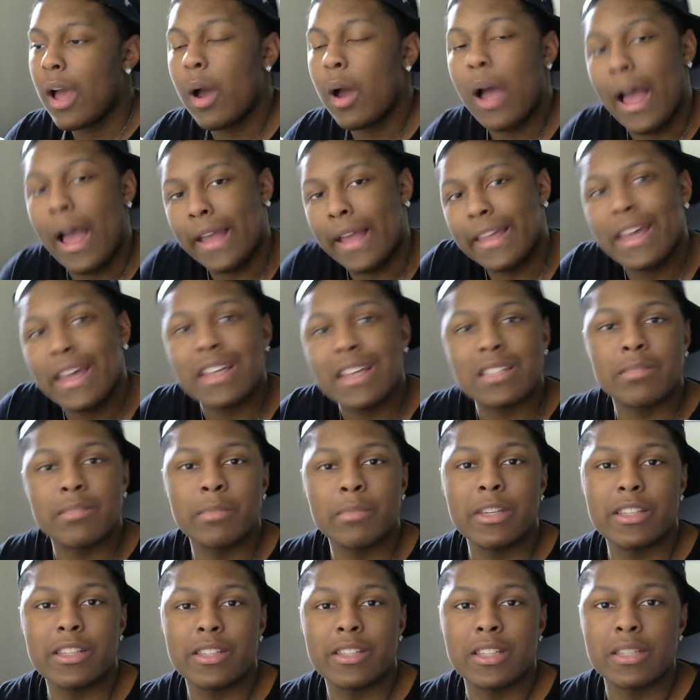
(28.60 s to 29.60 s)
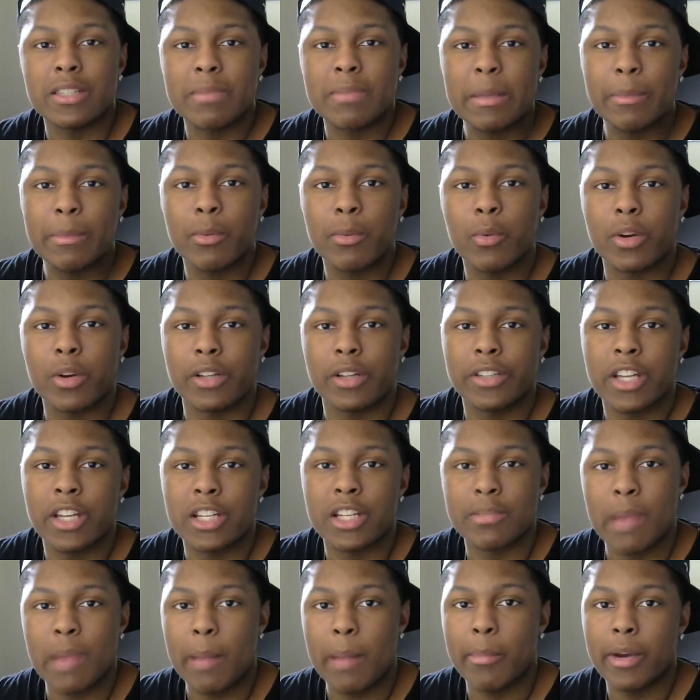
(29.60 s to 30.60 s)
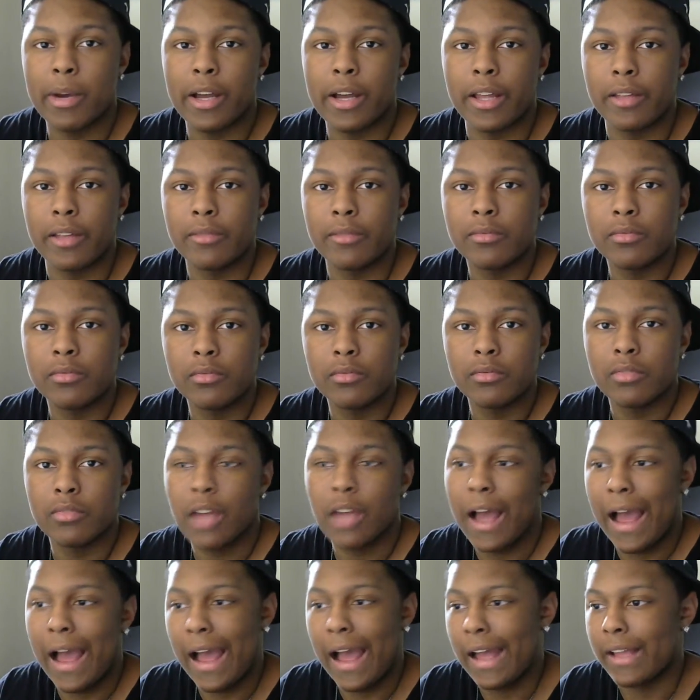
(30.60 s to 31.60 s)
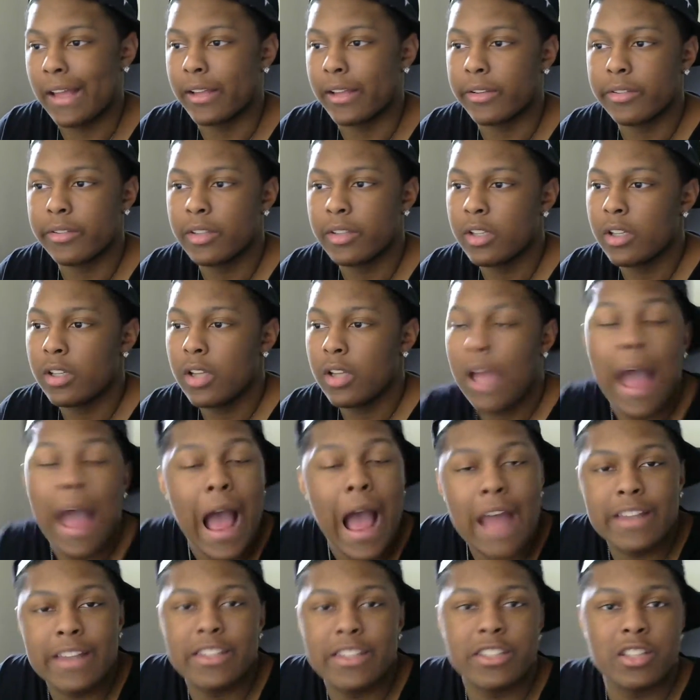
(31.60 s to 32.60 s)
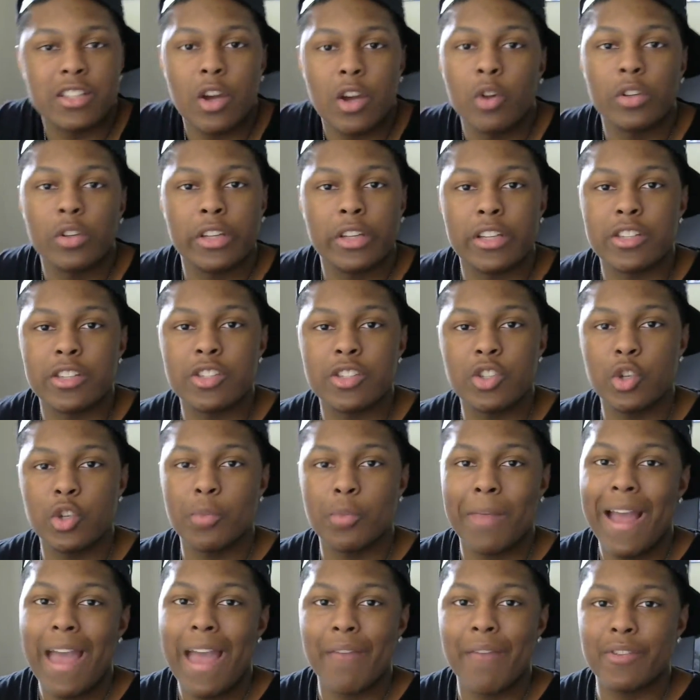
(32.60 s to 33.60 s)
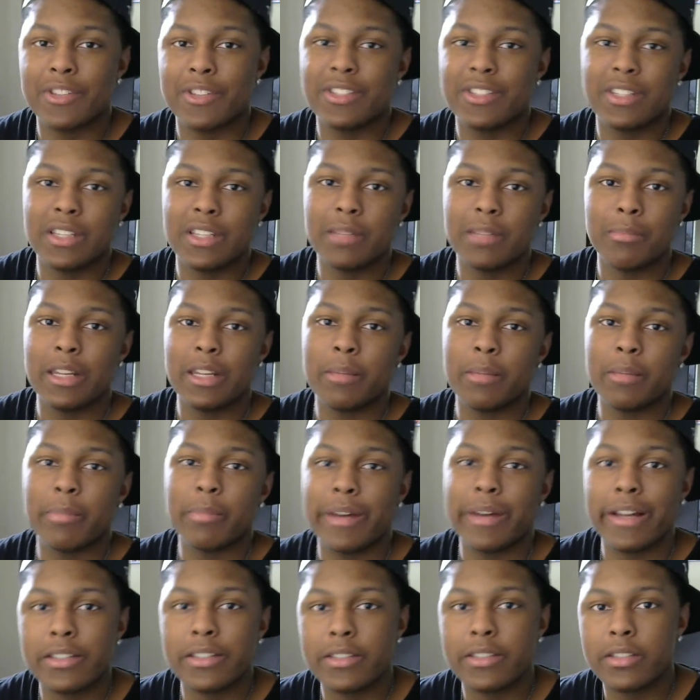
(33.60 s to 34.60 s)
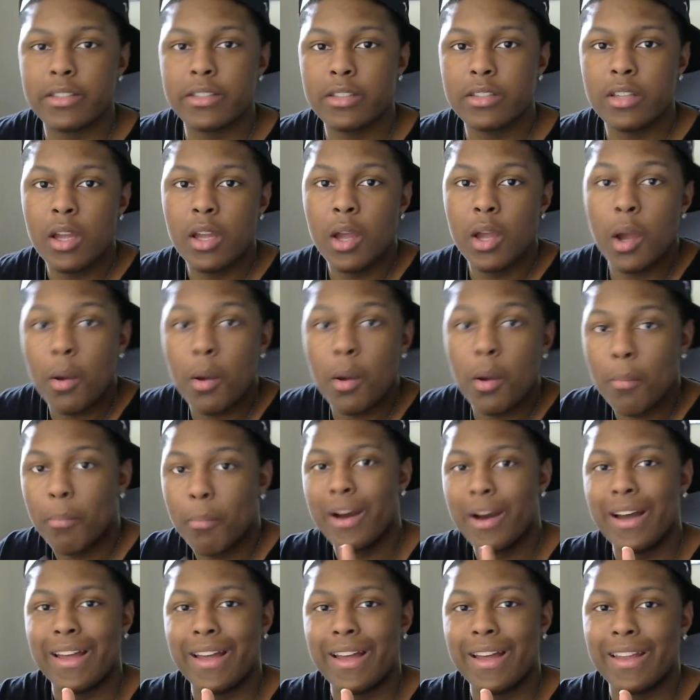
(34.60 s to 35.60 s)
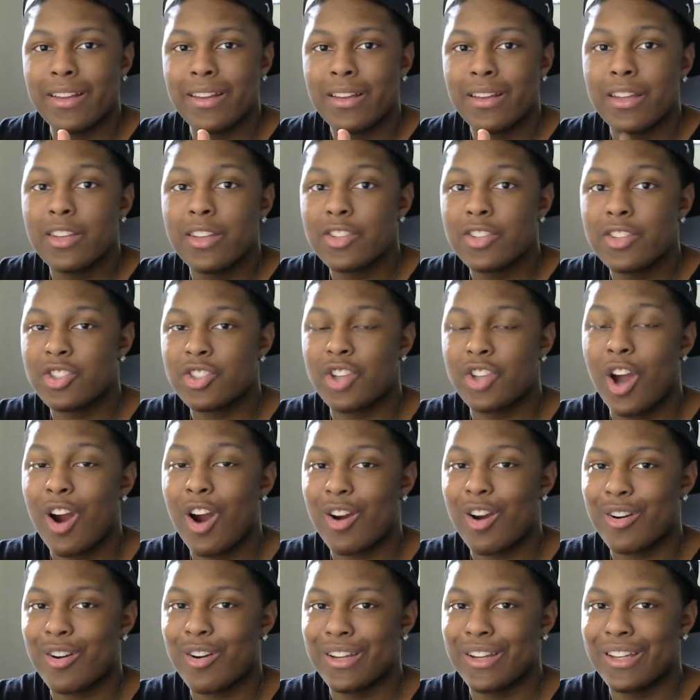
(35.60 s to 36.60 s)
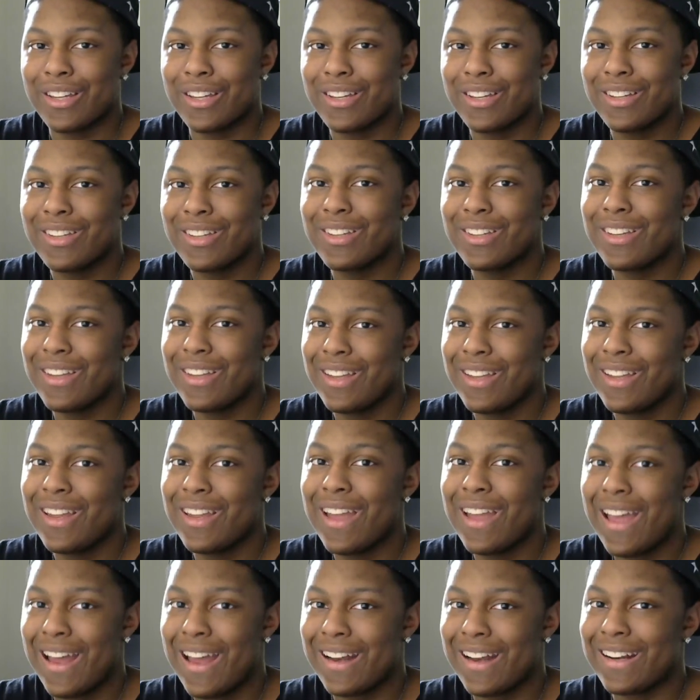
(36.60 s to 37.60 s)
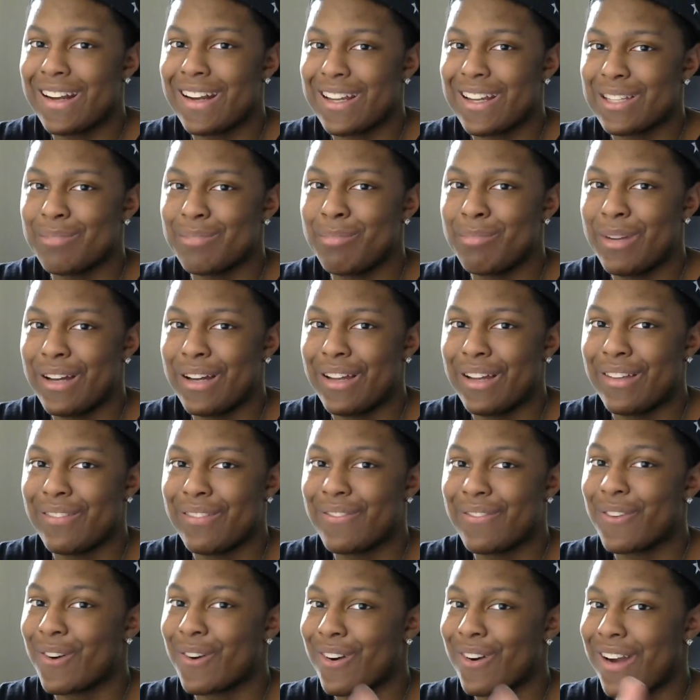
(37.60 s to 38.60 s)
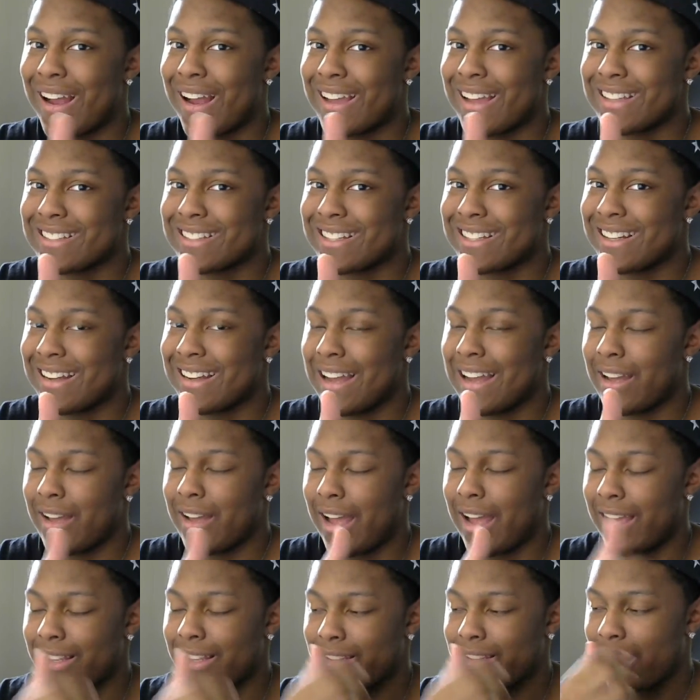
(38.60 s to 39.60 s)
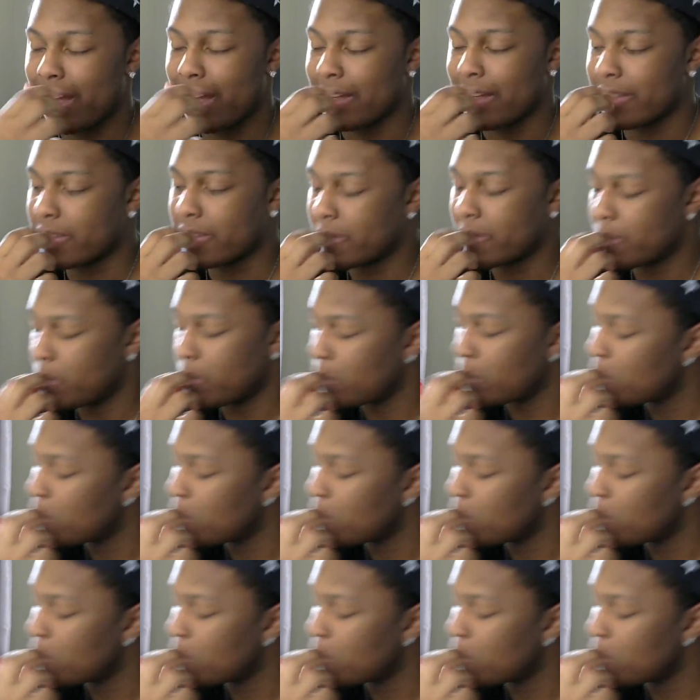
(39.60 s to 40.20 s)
I guess me, since people want to touch my butt. I I just only assume. I haven't seen many butts, but Starry had a nice butt for her ice. Ice. ice.